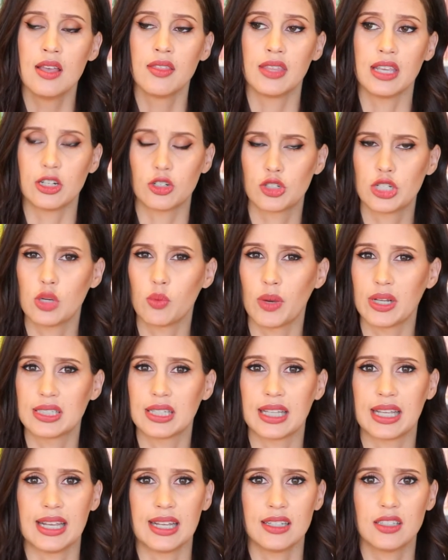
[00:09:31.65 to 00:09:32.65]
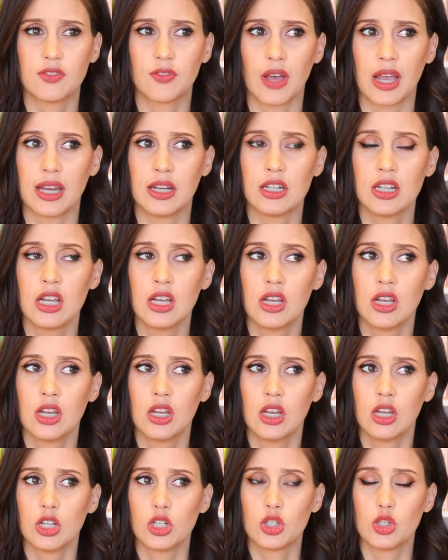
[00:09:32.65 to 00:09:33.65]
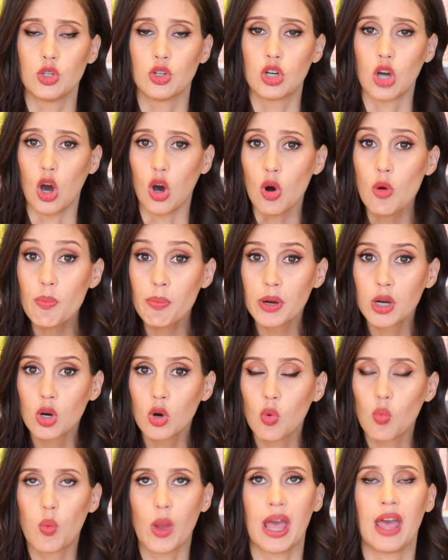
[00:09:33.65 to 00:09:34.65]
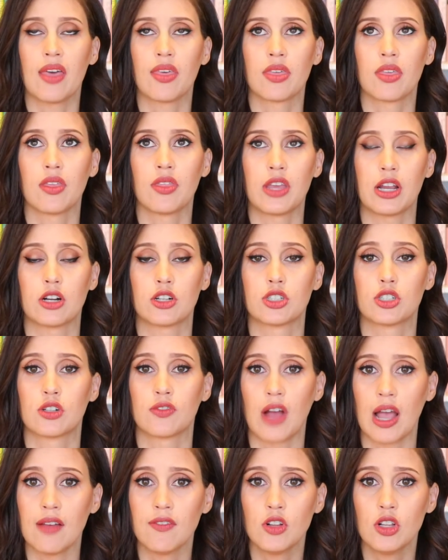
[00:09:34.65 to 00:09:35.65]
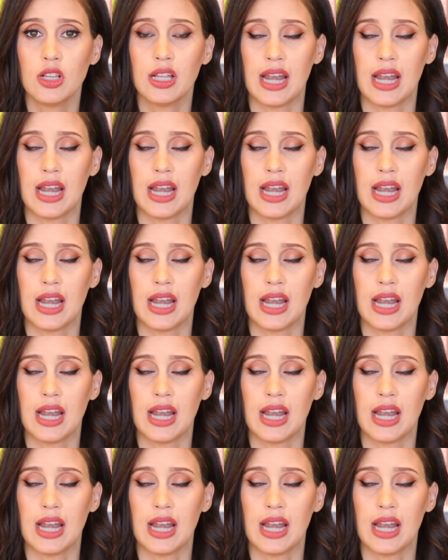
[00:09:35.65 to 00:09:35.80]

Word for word: the interesting ways that kids find to cope with their survival